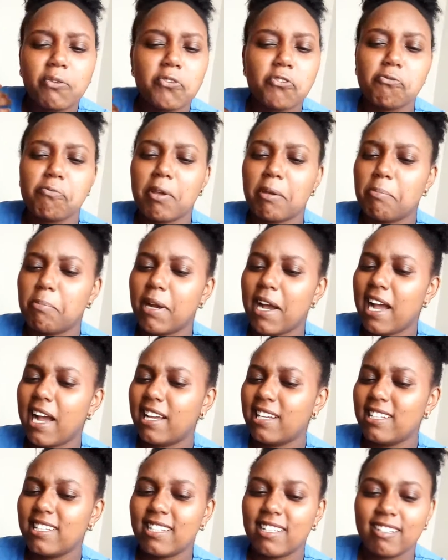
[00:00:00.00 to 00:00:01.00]
to my
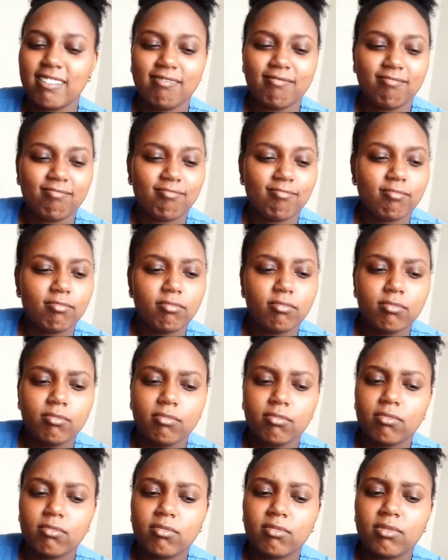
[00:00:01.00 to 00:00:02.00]
pants
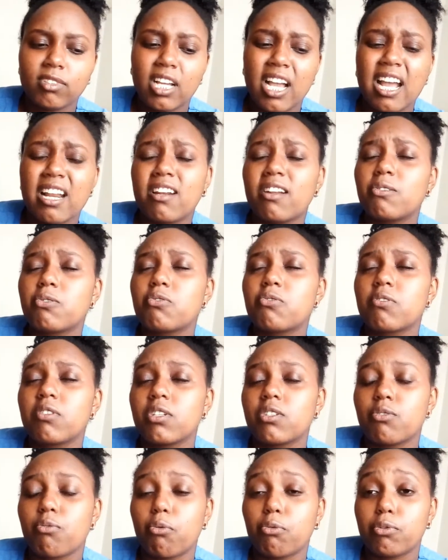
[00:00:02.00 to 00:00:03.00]
and onto the
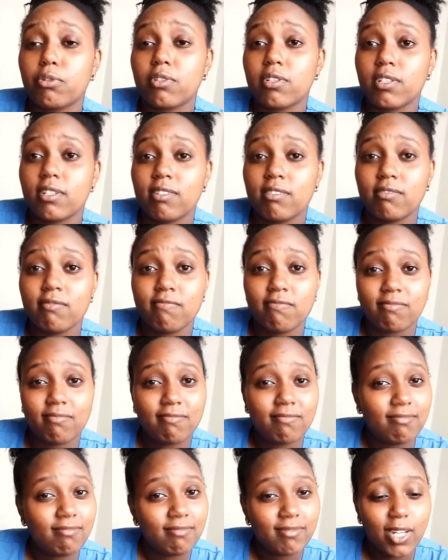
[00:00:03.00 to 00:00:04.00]
toes.
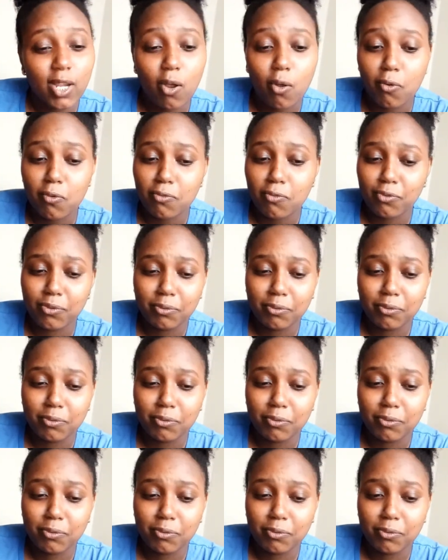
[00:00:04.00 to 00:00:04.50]
Oh.